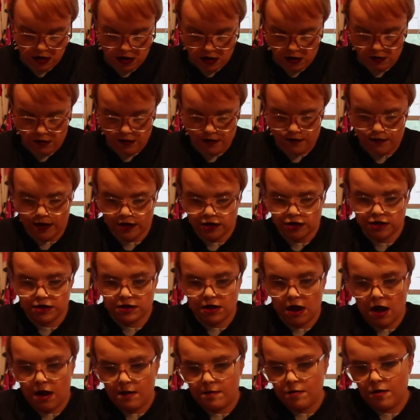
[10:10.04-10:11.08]
What if I can just
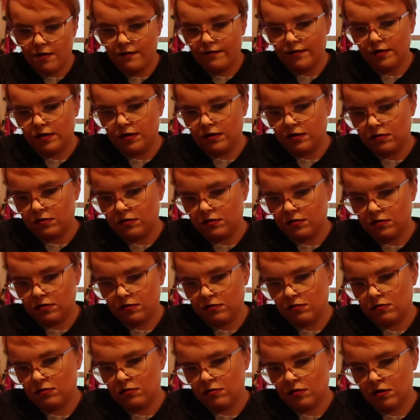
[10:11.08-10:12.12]
cut them off and...
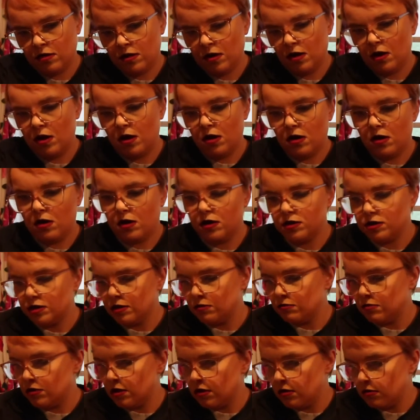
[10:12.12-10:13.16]
I
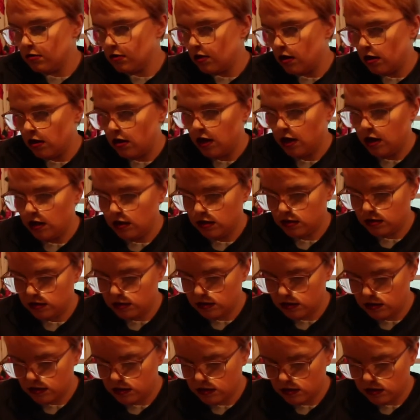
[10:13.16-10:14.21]
don't know,
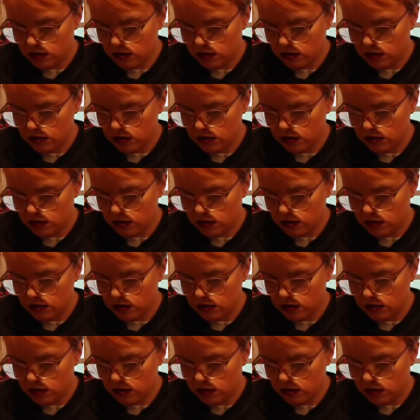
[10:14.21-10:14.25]
guys.